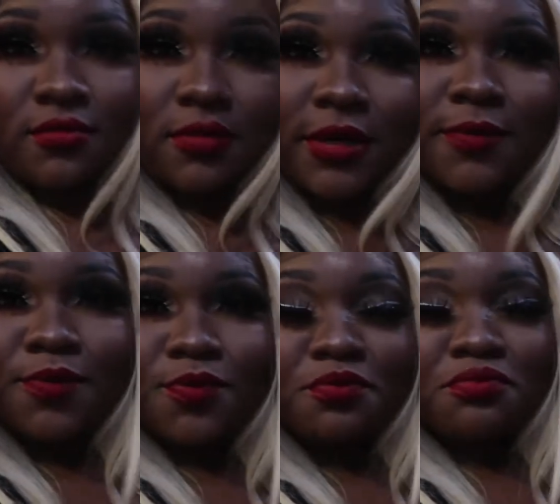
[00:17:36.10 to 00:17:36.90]
but
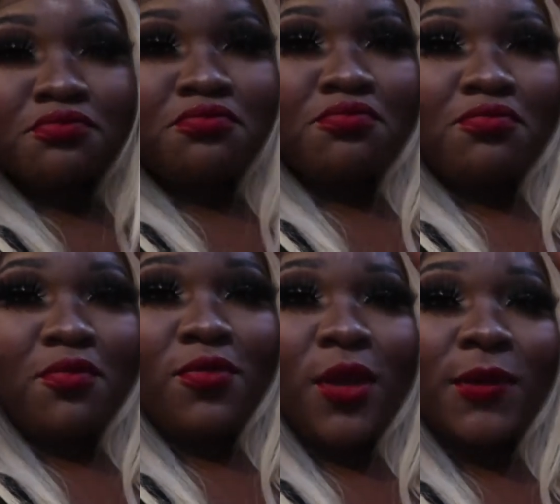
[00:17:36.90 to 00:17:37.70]

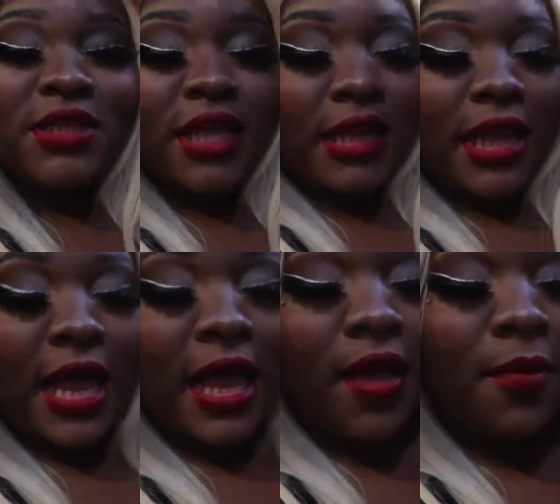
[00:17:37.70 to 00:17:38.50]
we just got the
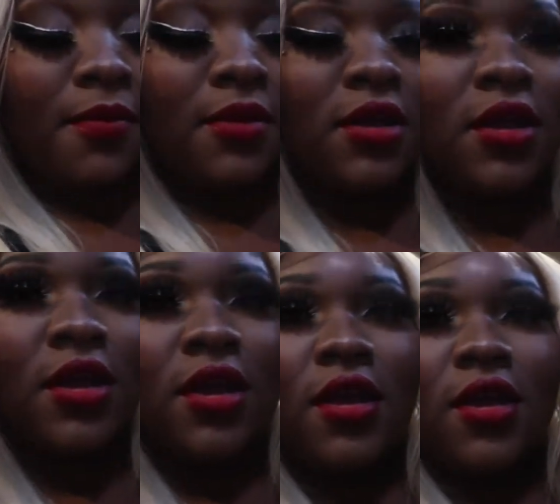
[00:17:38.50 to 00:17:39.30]
IHOP. Three
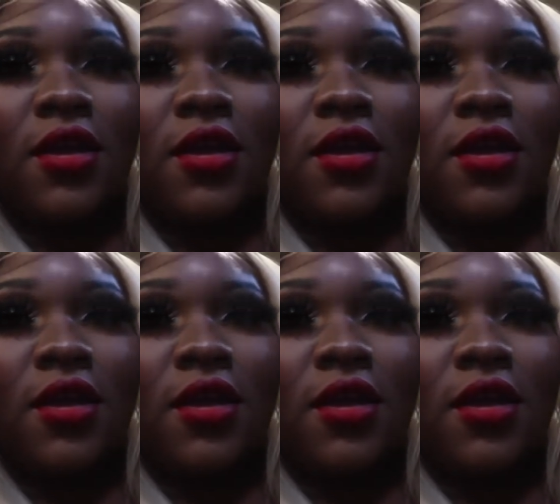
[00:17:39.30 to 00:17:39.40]
altogether.